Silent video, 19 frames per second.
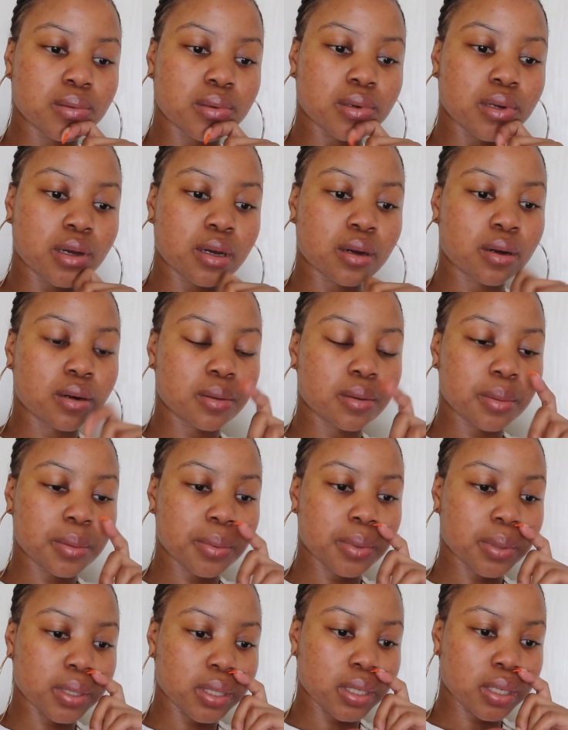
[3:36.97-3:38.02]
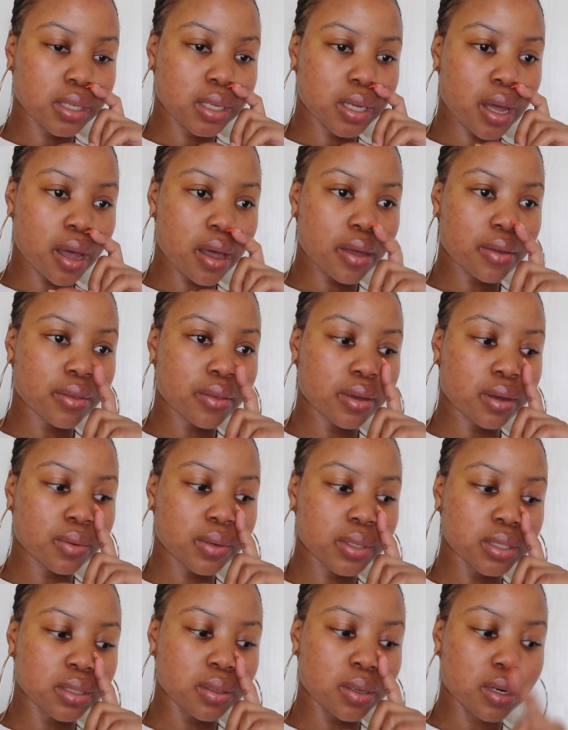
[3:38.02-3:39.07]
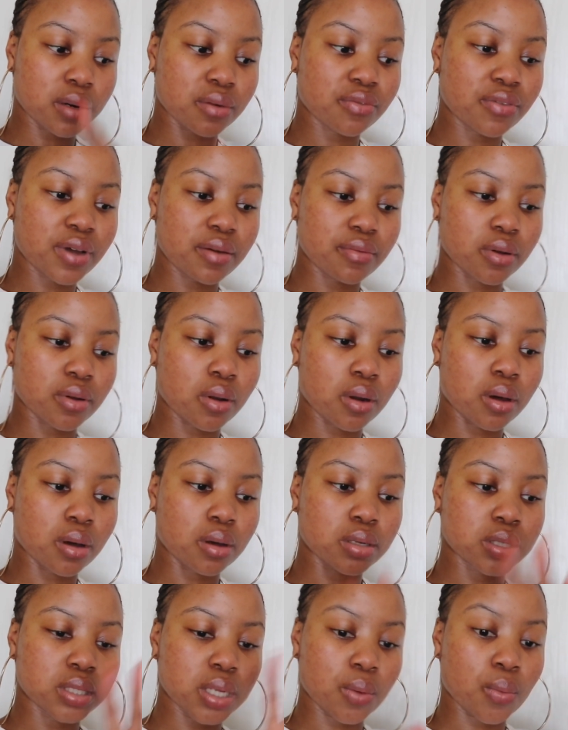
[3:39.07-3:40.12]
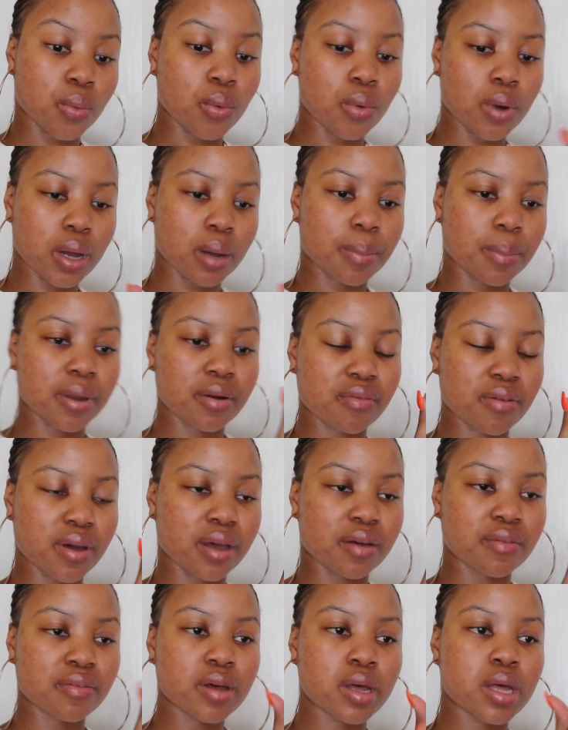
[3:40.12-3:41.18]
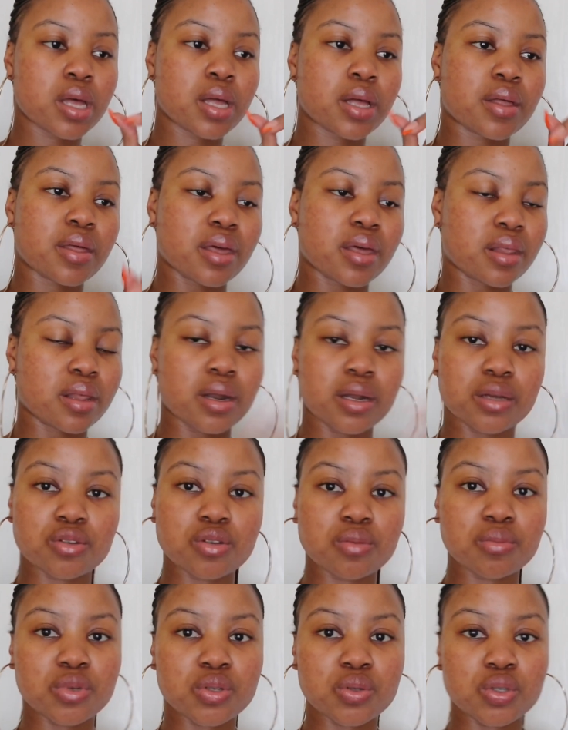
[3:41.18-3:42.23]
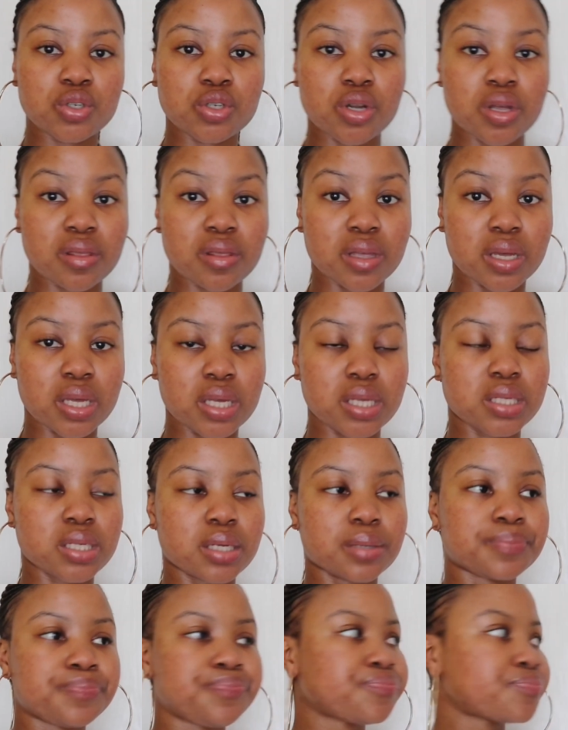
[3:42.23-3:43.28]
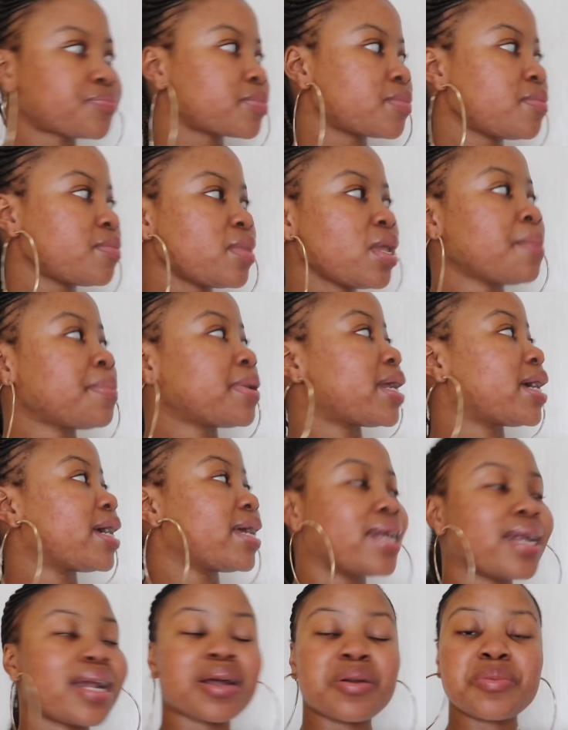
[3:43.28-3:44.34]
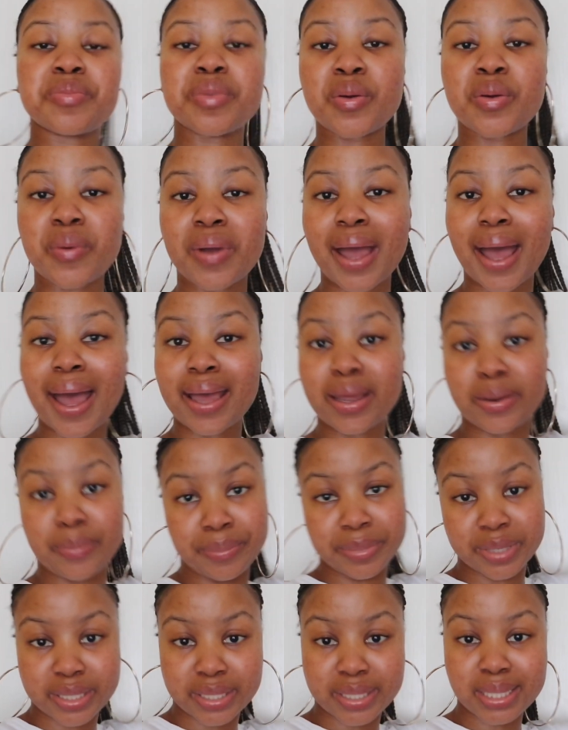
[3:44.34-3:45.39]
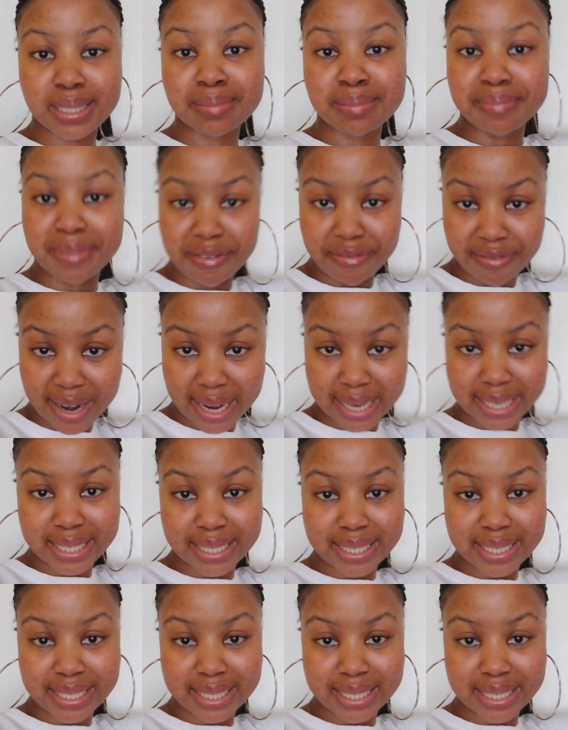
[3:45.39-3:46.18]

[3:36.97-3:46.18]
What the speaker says: I can't remember, I think it was around 5 o'clock because I woke up at 5 and then I saw my switch on the geyser. But I had a nightmare where I had missed my flight.